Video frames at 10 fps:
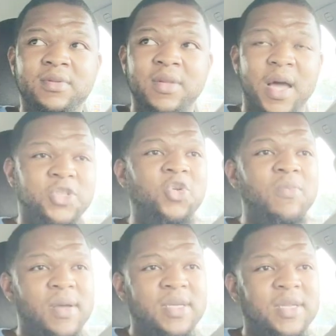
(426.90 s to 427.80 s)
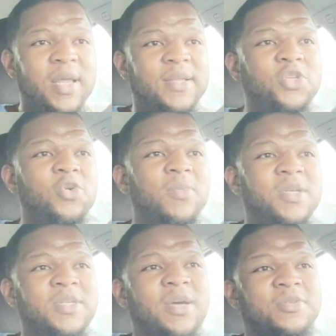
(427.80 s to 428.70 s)
Not too much not too
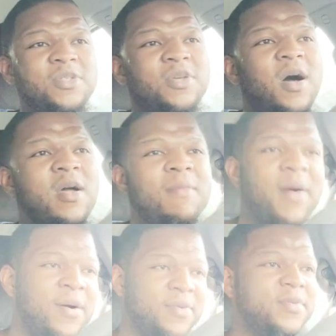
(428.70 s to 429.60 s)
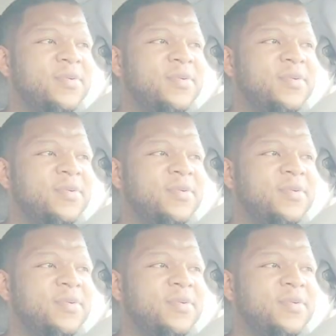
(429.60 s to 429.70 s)
much else to talk about.